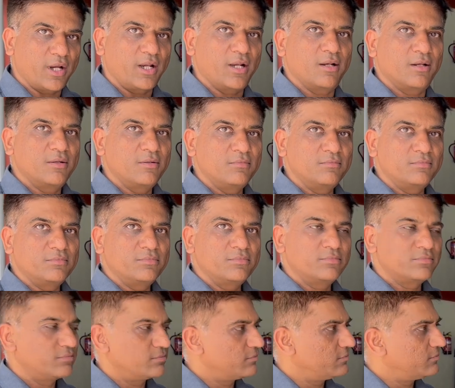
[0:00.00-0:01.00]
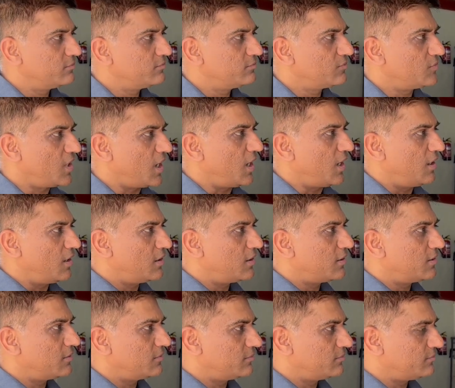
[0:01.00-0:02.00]

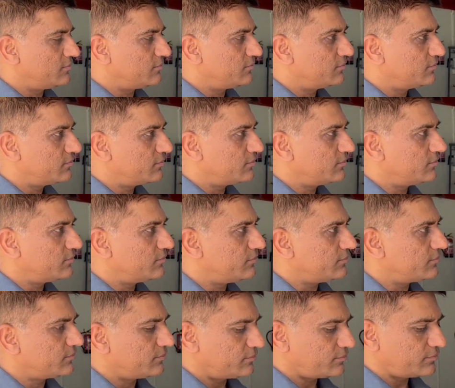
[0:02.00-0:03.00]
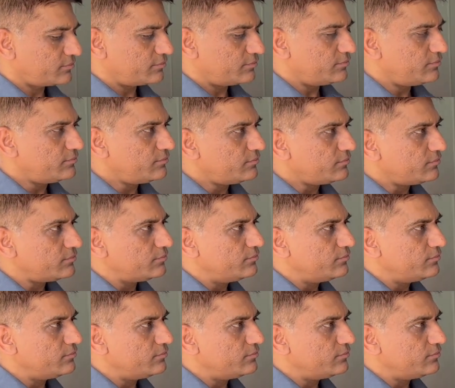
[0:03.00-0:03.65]
(not speaking)